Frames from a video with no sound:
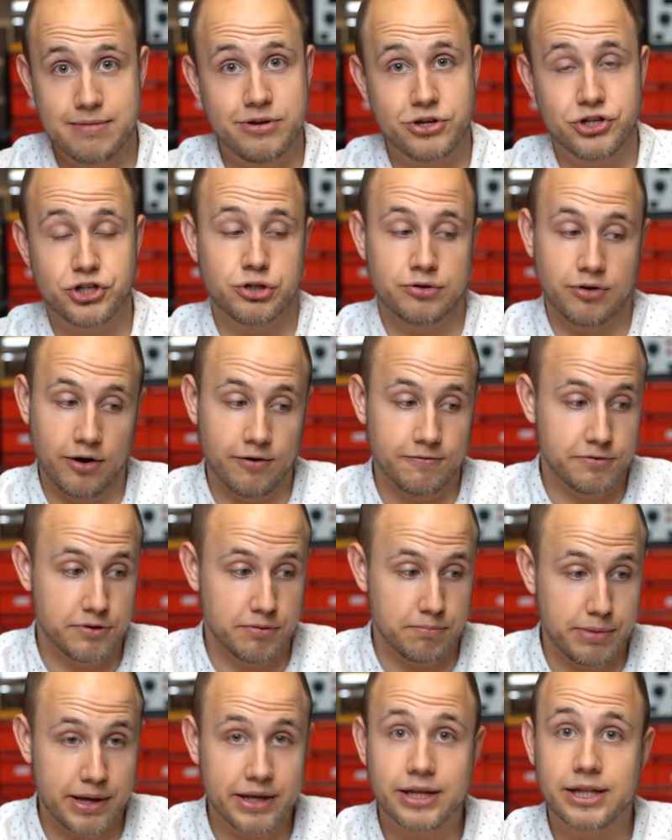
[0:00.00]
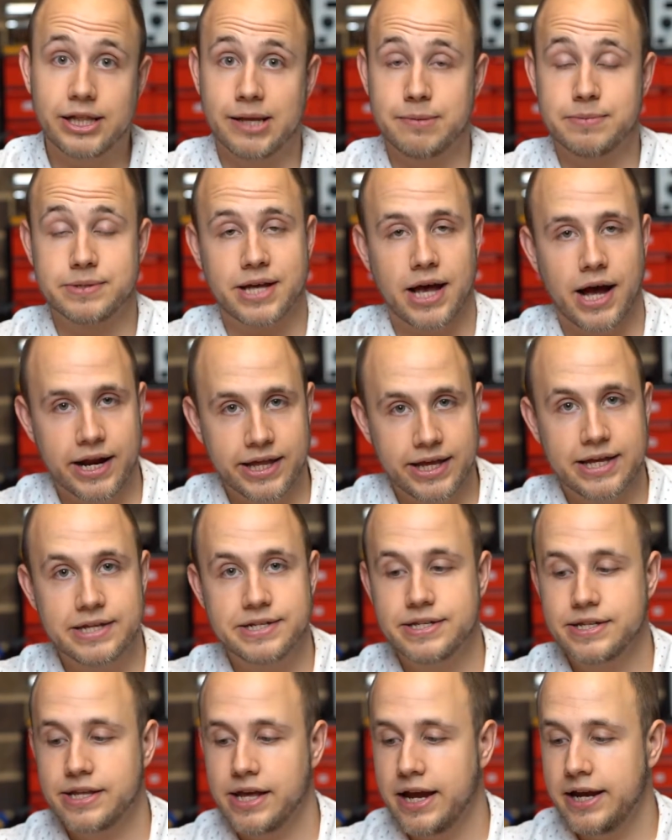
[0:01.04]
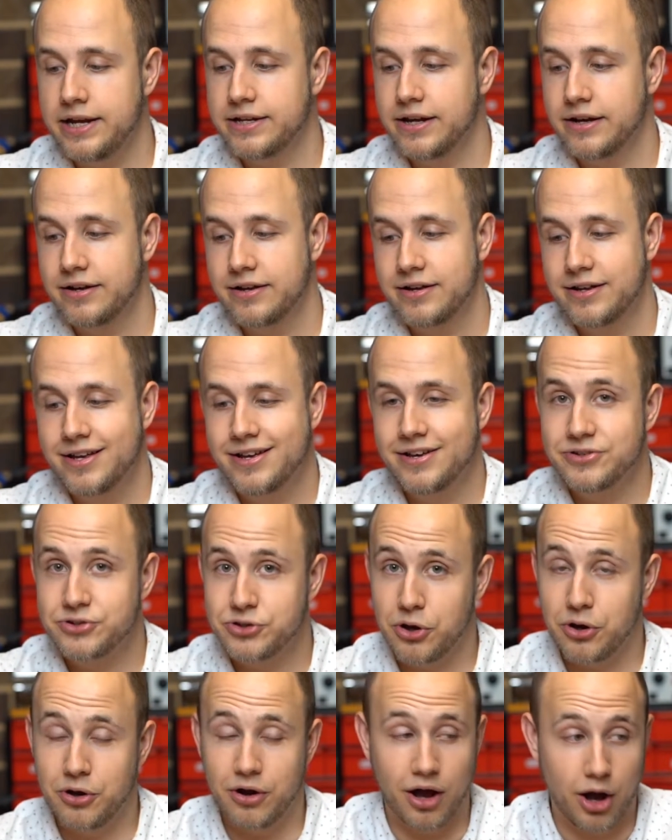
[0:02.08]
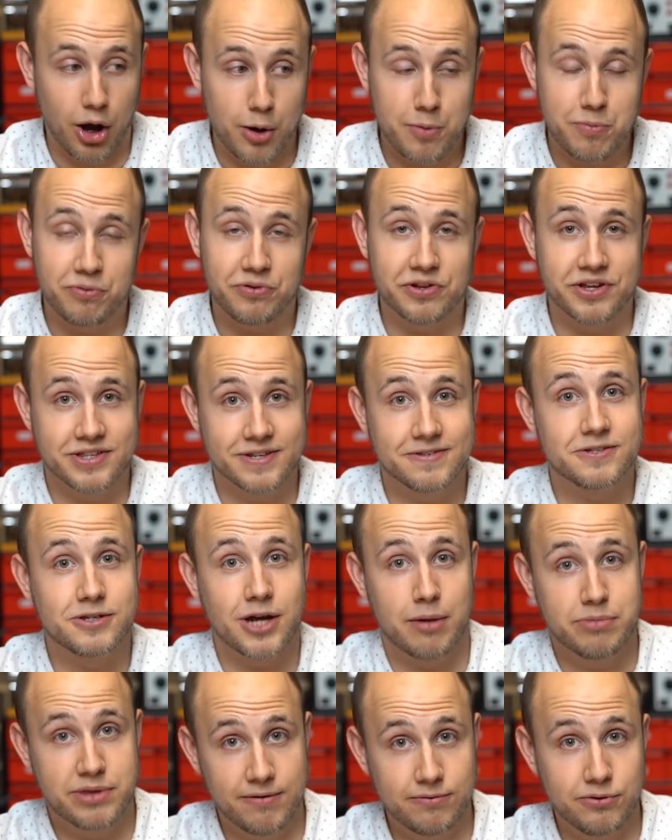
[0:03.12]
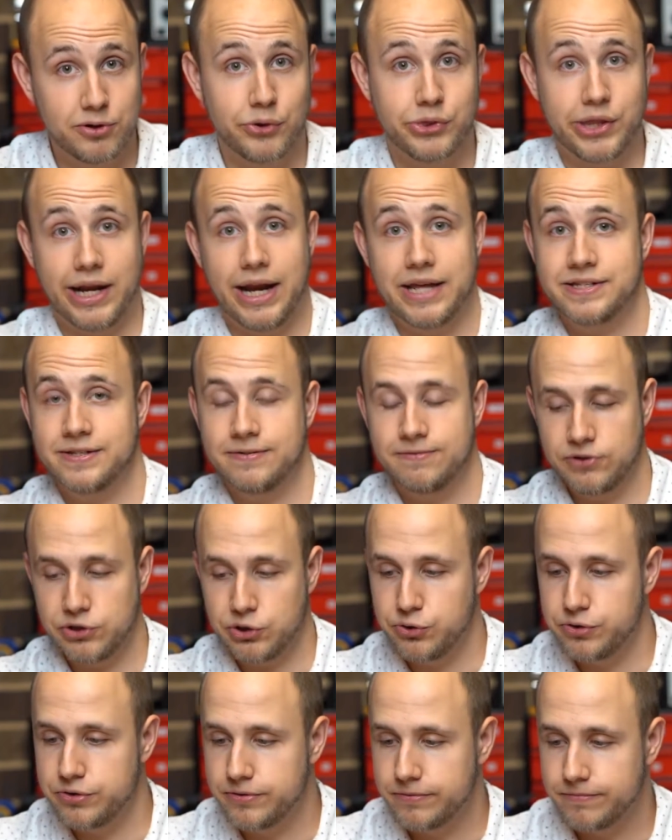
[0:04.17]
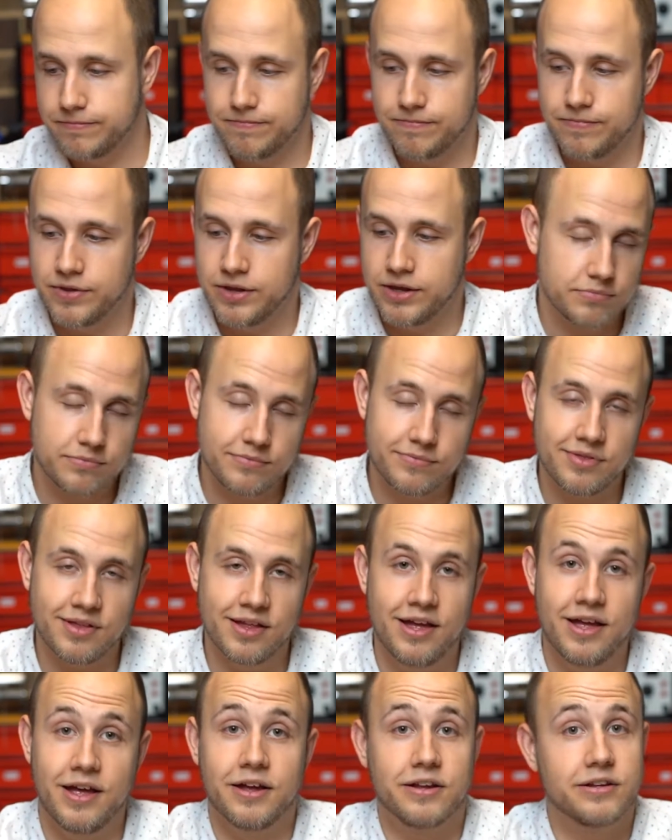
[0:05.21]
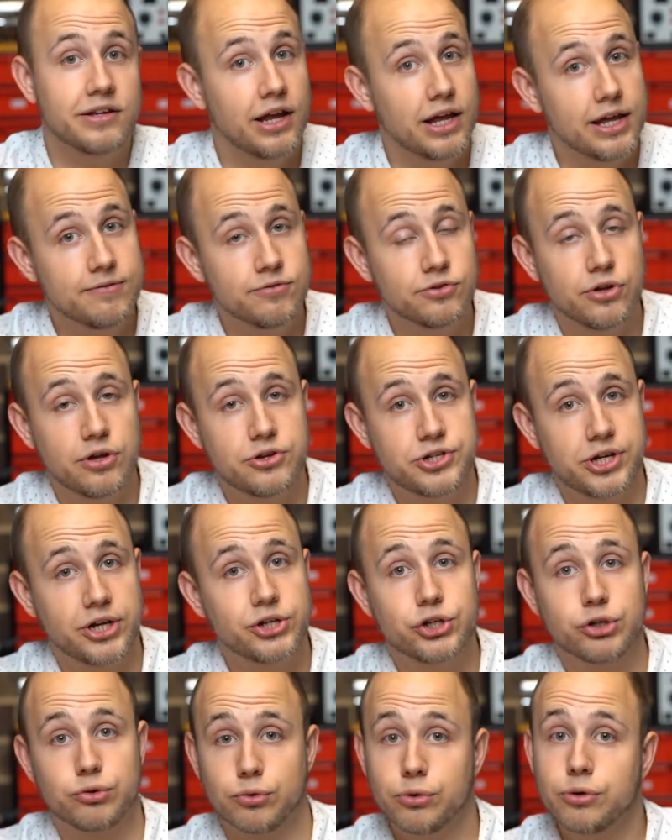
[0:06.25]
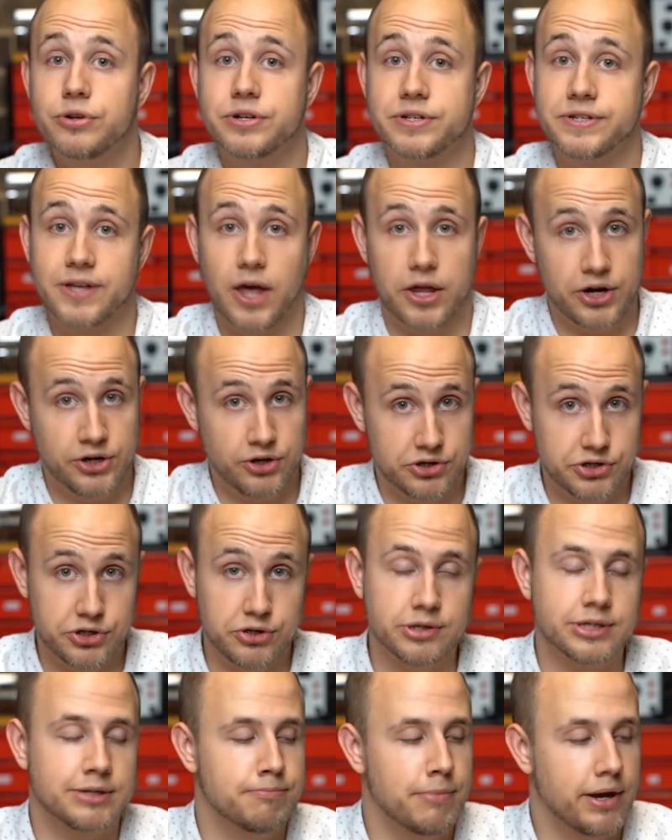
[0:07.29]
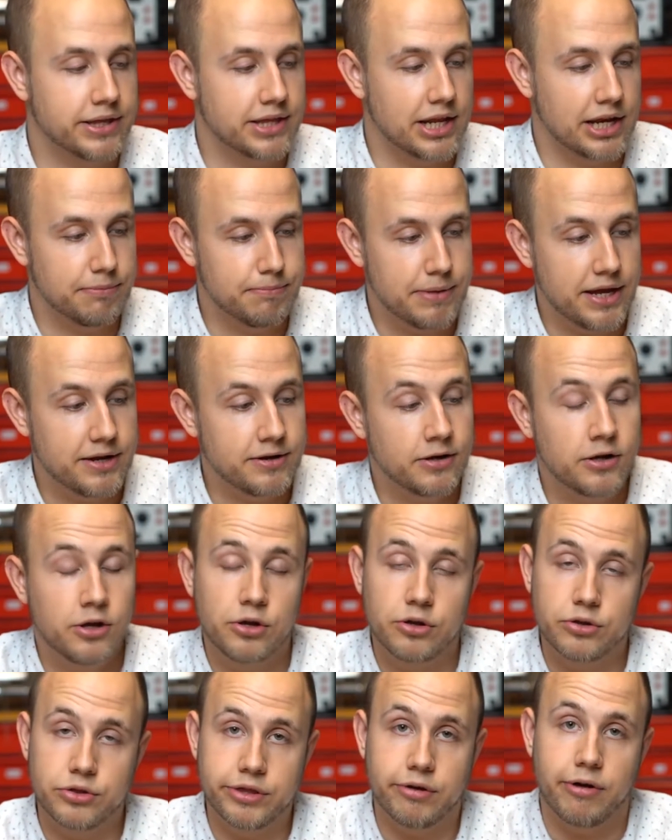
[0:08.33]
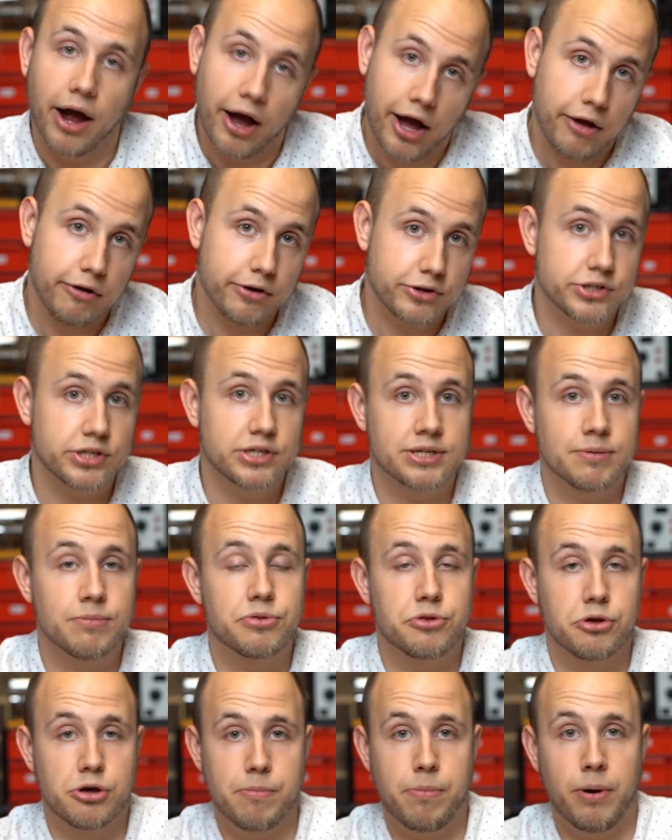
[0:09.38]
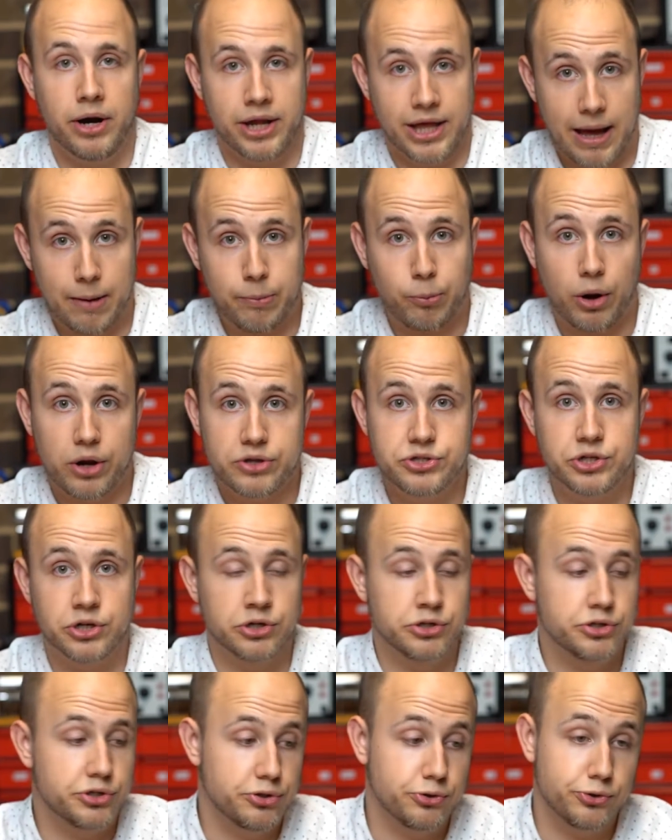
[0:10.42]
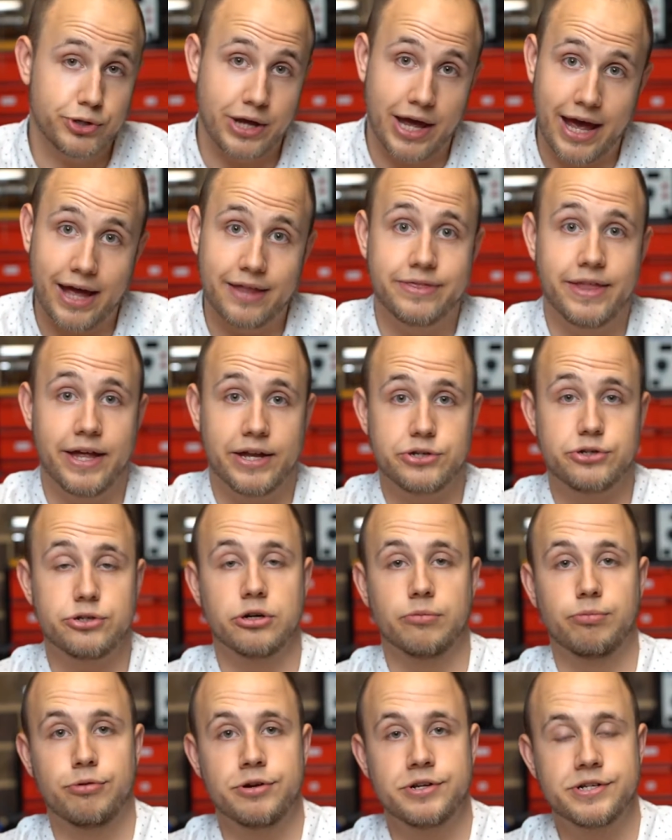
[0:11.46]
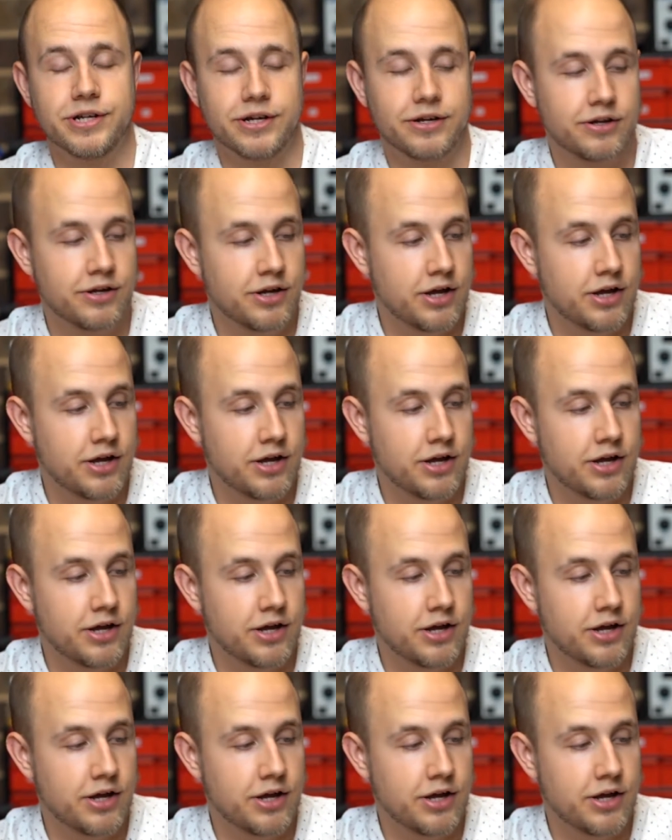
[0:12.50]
issue of the bed clips cutting into the heater. So hopefully this time they've learned their lesson for good. Now, even though JGAurora decided not to use a magnetic bed, there are actually some third-party upgrades you can do to add that to your printer.